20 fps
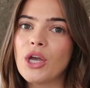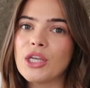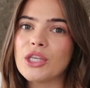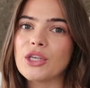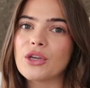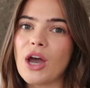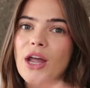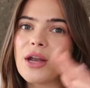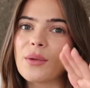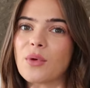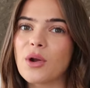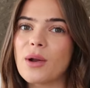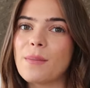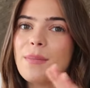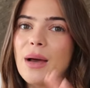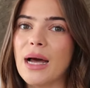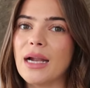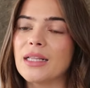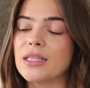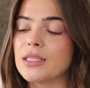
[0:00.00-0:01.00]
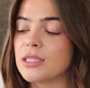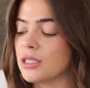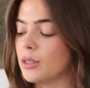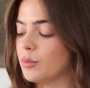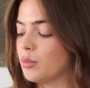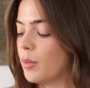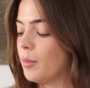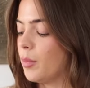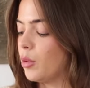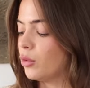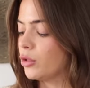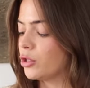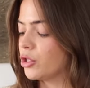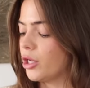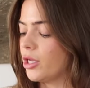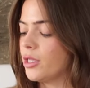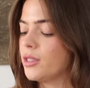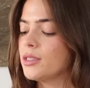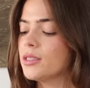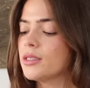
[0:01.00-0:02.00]
You kind of want to balance the
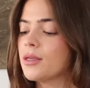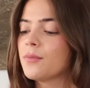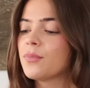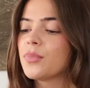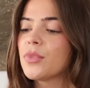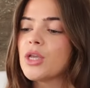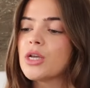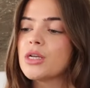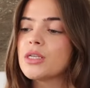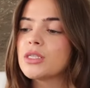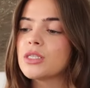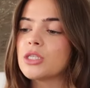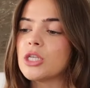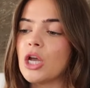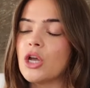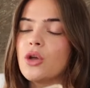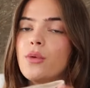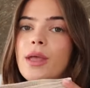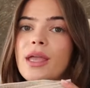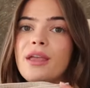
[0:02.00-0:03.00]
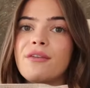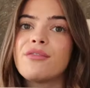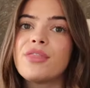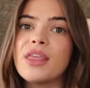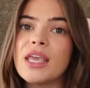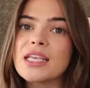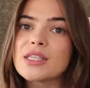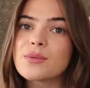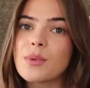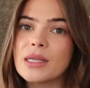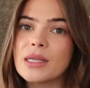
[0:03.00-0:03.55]
proportions. So if these